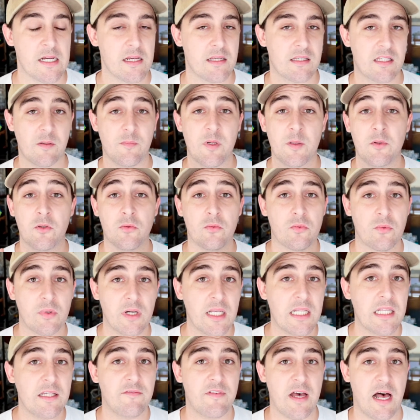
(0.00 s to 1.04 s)
Some people
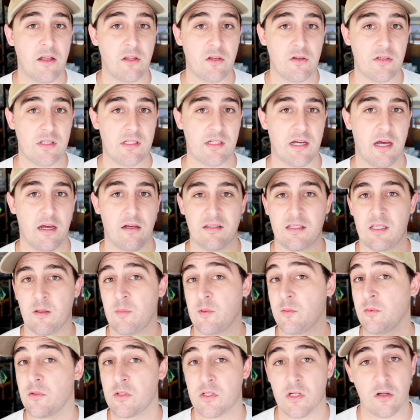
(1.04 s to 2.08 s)
really value style, some
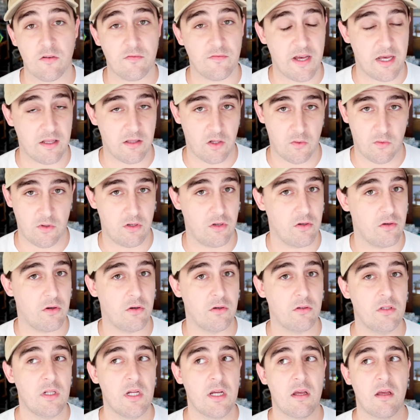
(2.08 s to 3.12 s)
people don't value it at
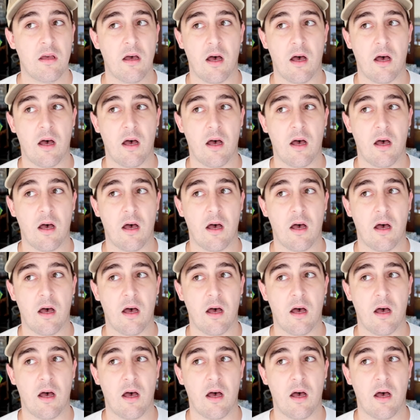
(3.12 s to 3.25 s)
all,